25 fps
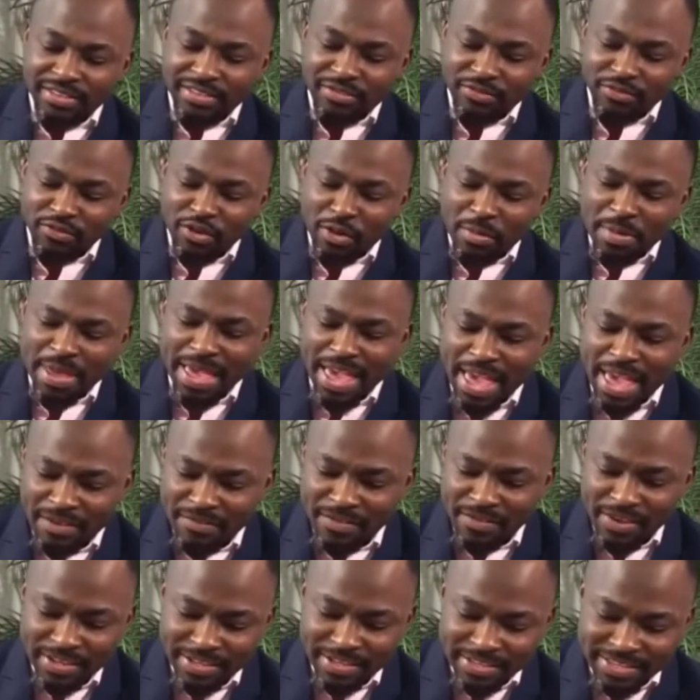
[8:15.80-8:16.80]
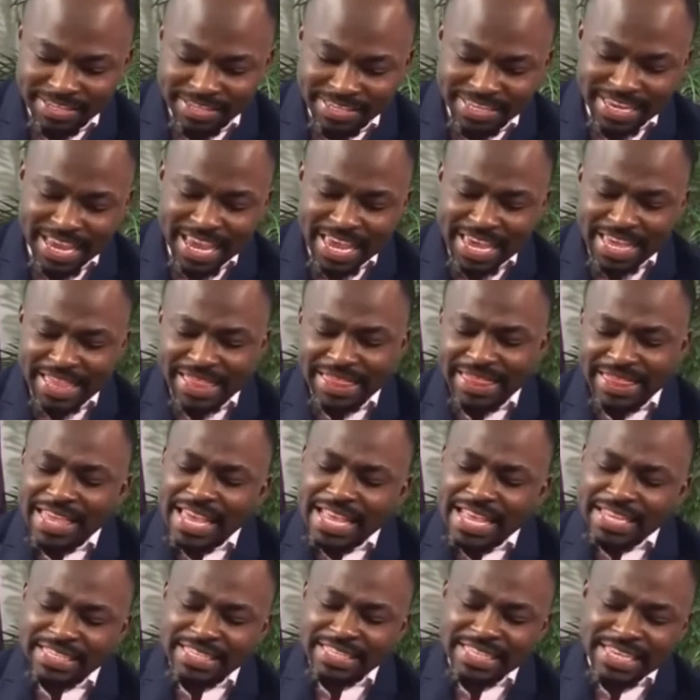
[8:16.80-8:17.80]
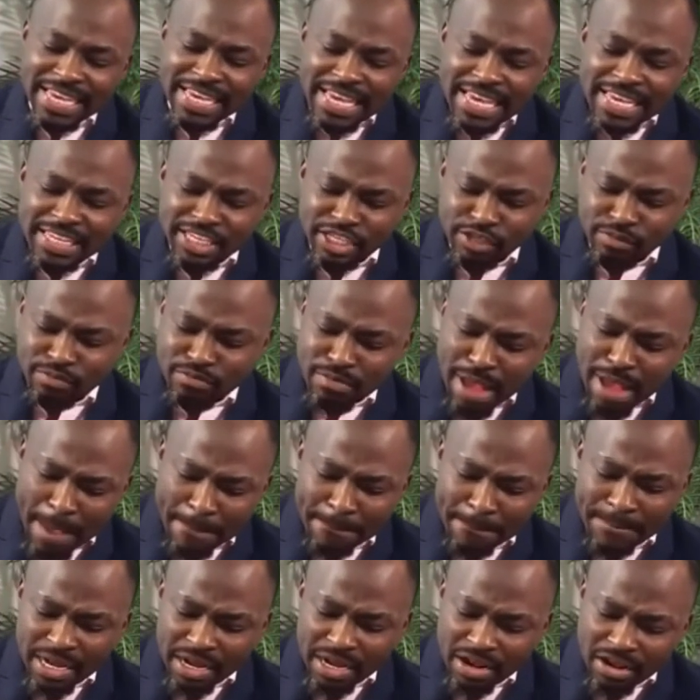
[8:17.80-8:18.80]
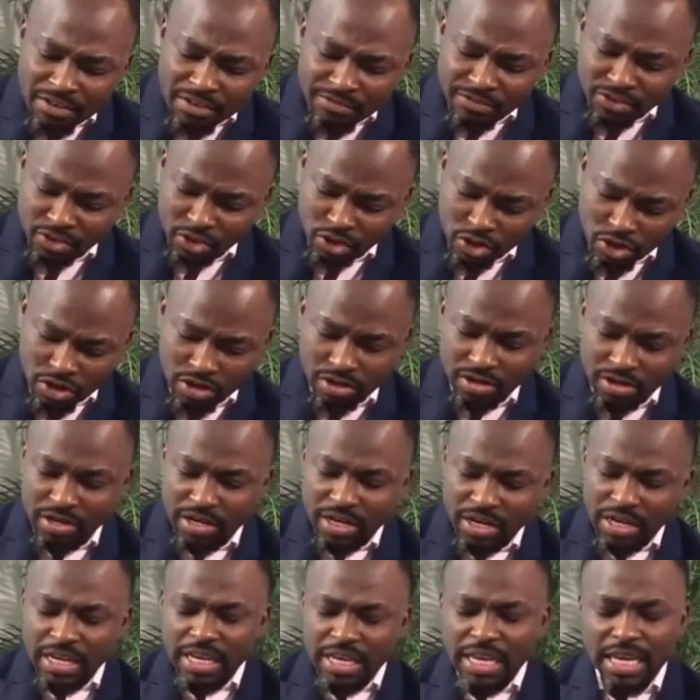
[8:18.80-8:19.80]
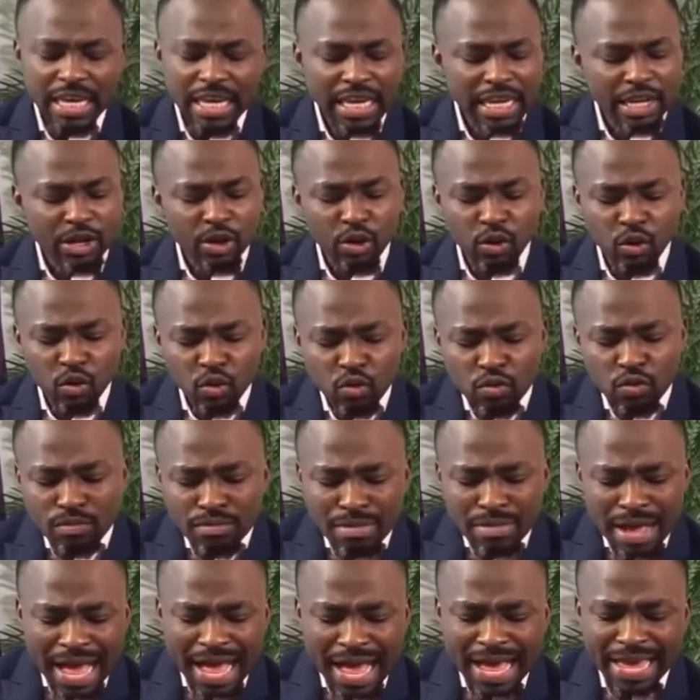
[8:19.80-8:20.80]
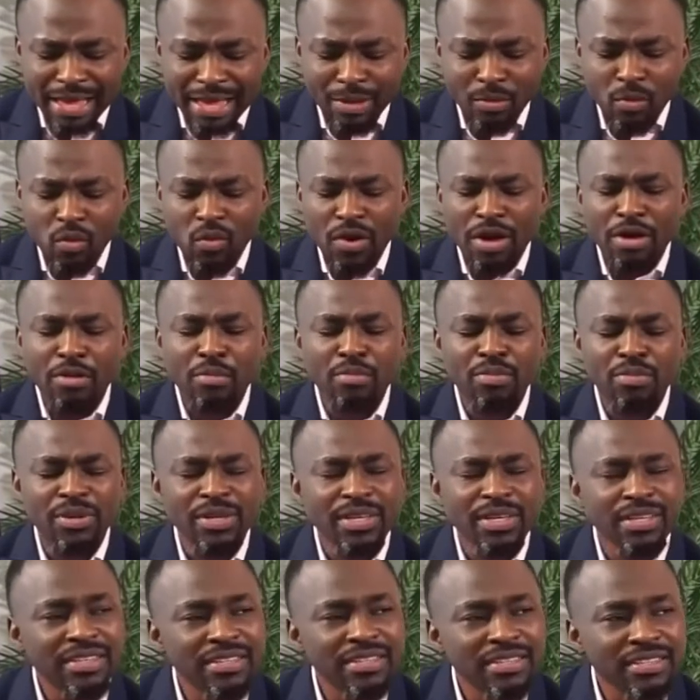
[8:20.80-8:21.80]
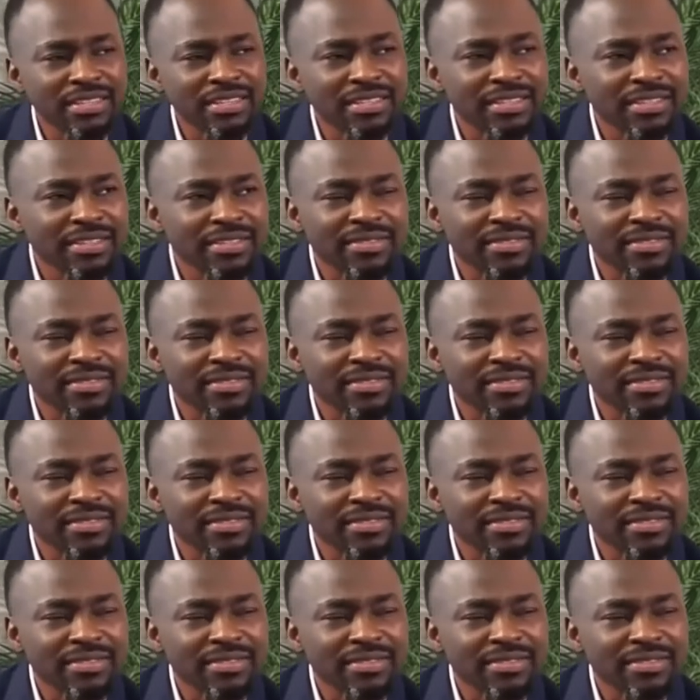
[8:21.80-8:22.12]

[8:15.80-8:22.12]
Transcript: from heaven, saying, This is my beloved Son, in whom I am well pleased.